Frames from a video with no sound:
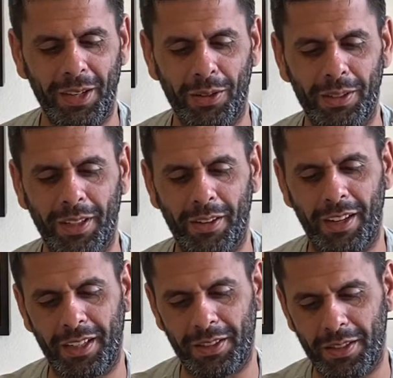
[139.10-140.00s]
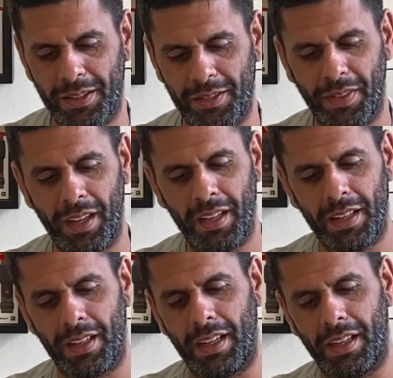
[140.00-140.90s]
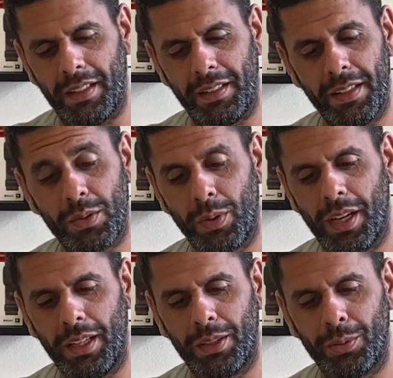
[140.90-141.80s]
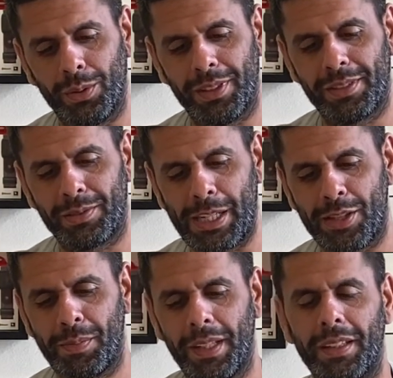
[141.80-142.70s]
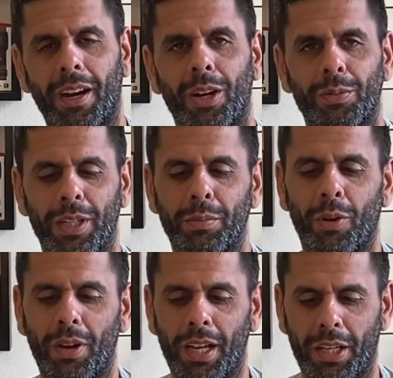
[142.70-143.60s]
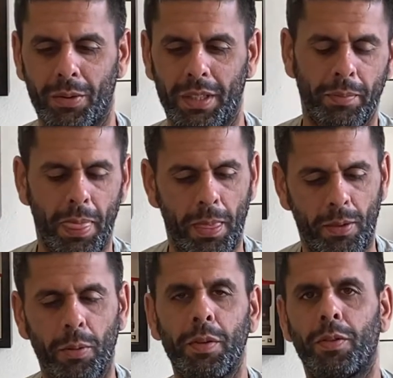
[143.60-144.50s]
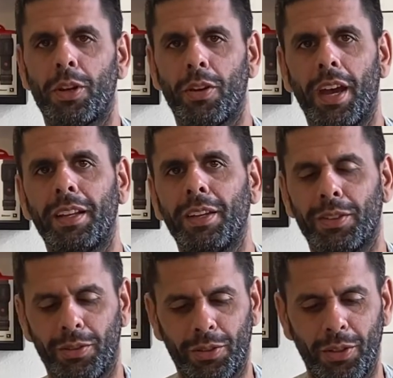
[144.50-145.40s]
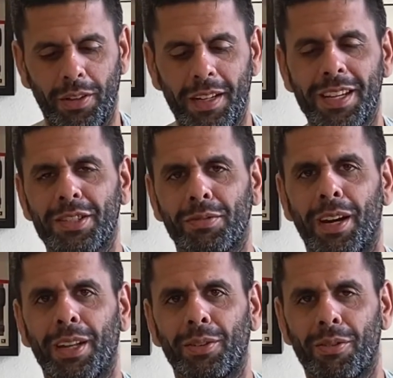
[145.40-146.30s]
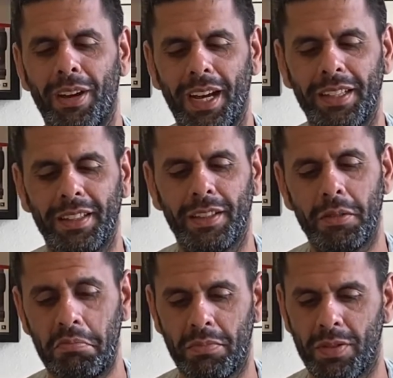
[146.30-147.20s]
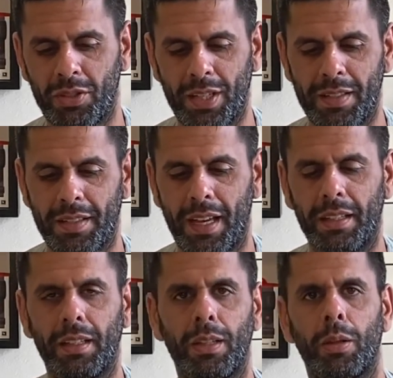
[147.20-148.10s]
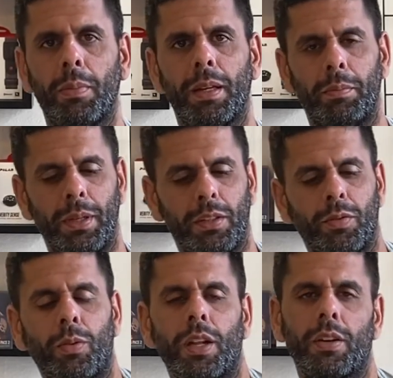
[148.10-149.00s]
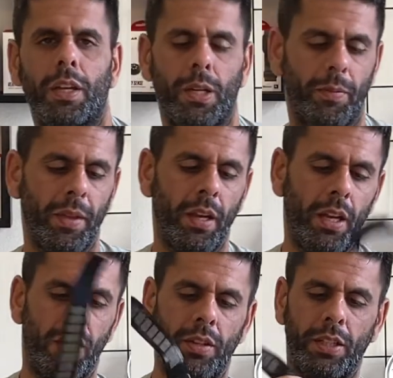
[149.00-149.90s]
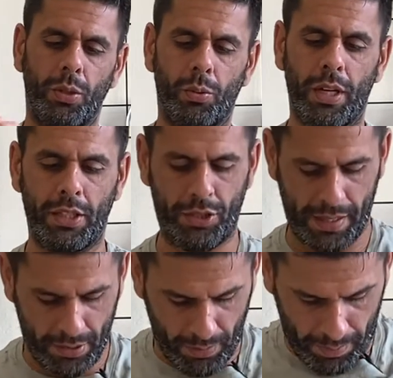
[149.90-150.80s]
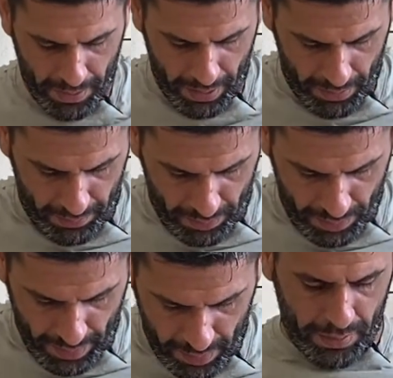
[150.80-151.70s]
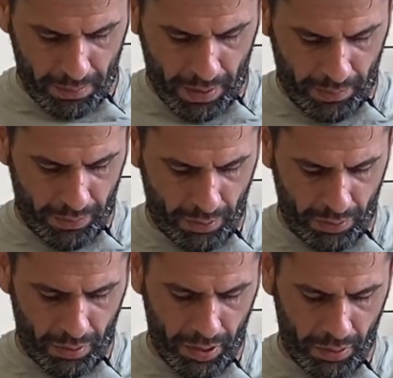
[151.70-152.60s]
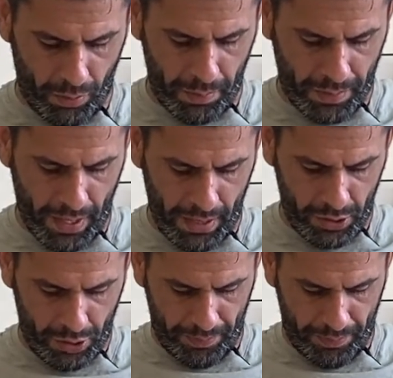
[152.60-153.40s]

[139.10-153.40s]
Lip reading: on the connectors. This way it would transmit the heart rate more accurately. So before you're heading to your next run or ride, just add a little bit of water here. You need to wear the chest strap here, just above your rib cage,